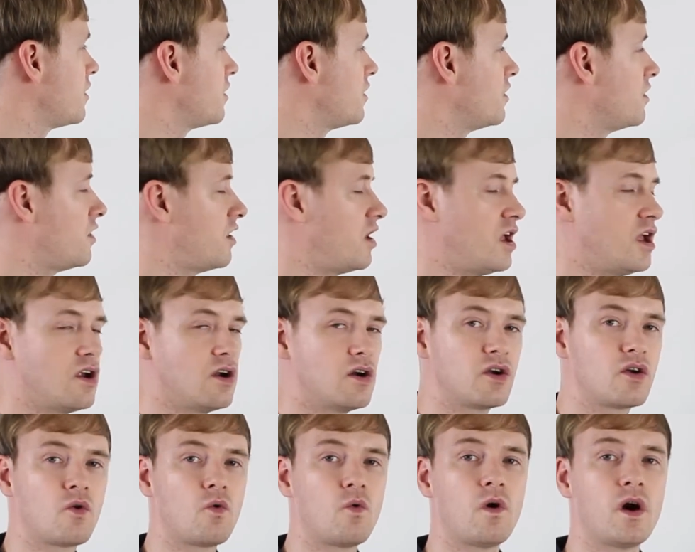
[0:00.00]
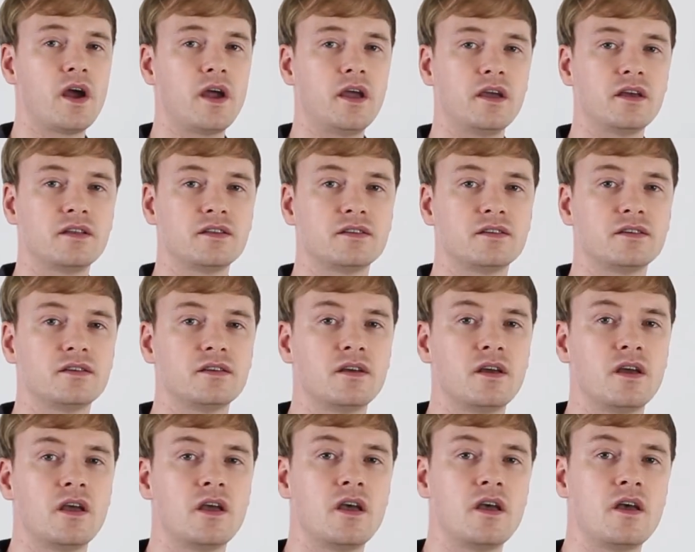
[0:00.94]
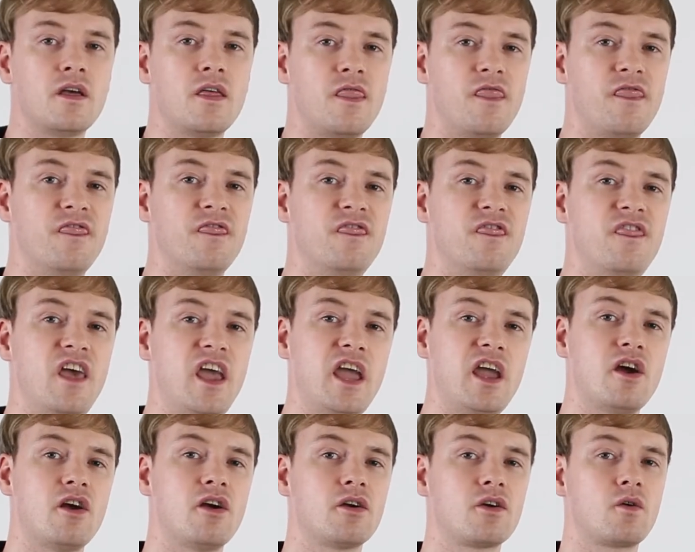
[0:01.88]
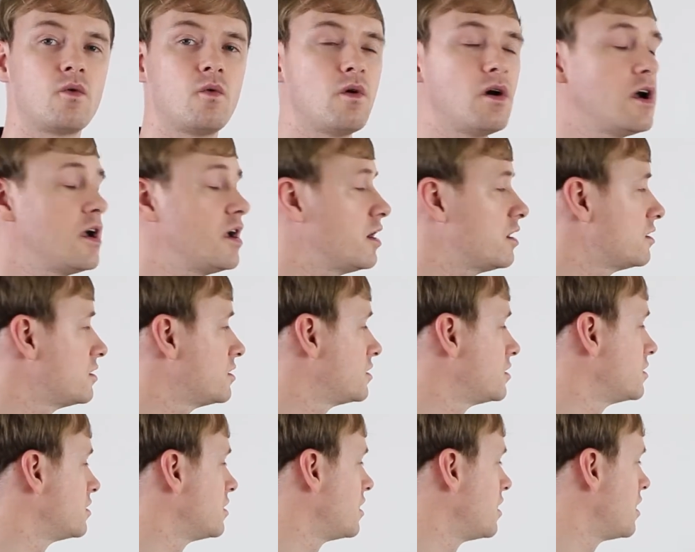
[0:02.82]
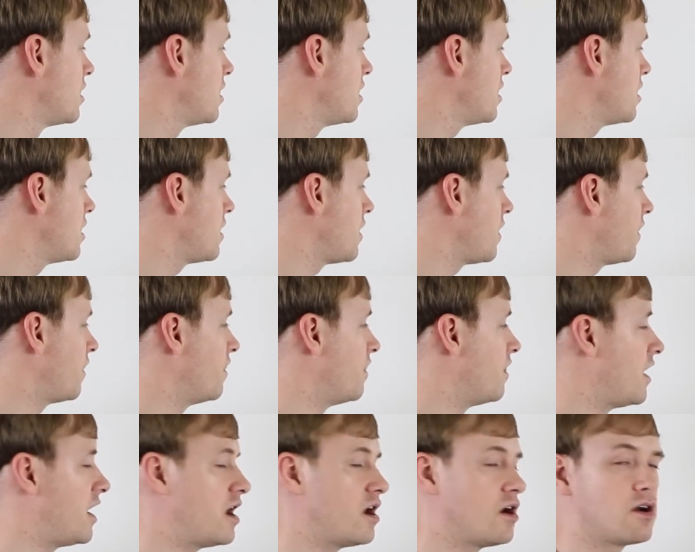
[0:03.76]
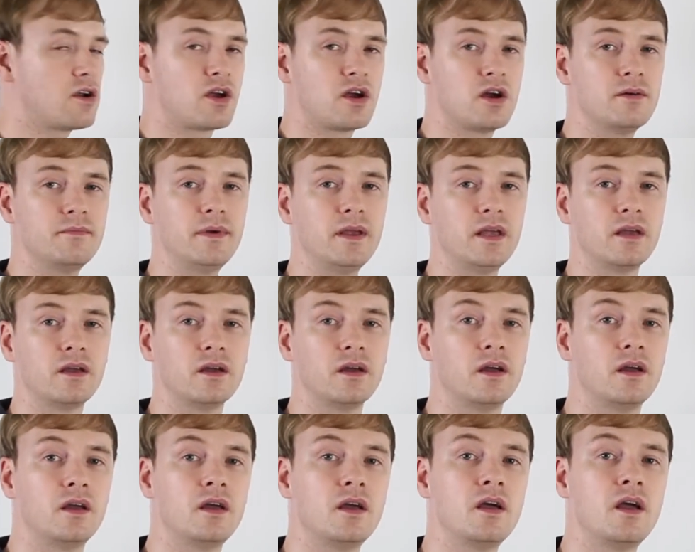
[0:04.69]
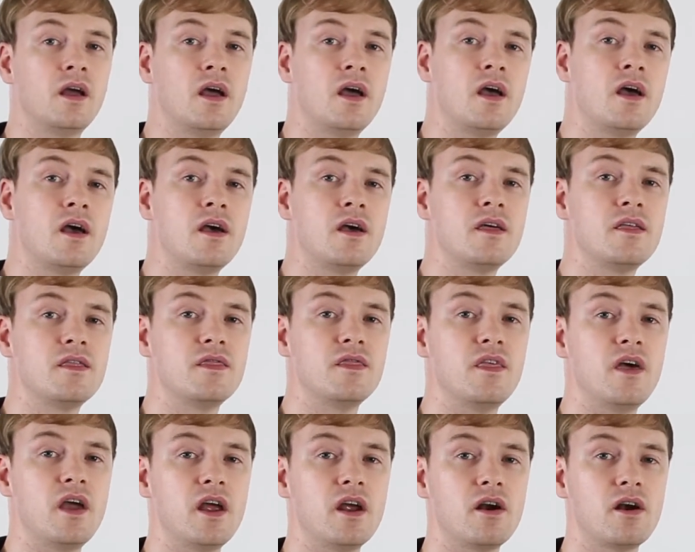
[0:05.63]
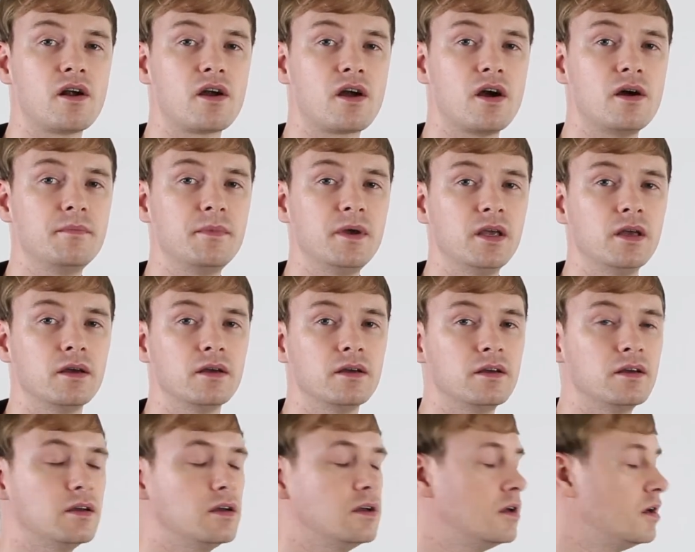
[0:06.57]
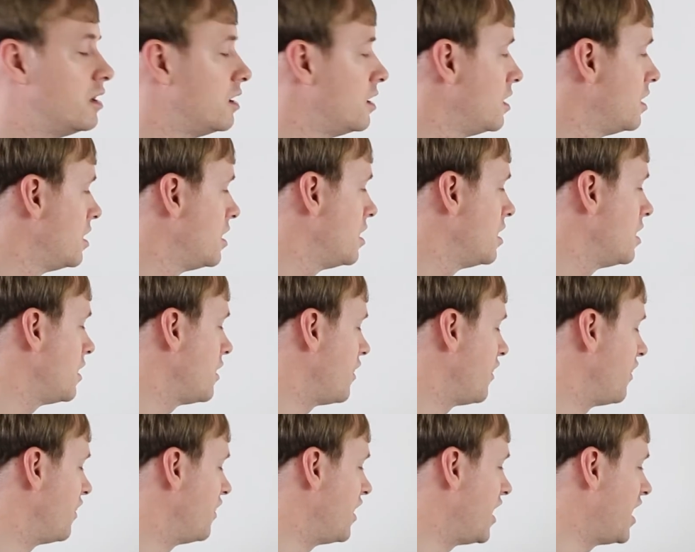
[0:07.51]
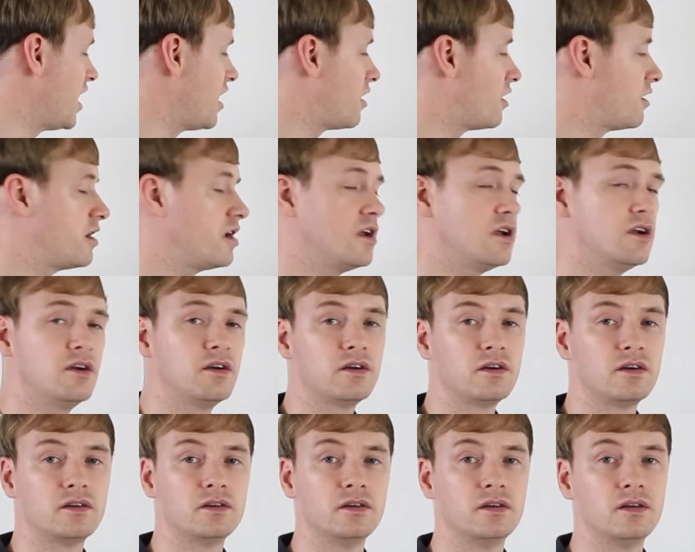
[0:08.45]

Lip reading: They are quiet. They are quiet. They are coming. They are coming. They are here.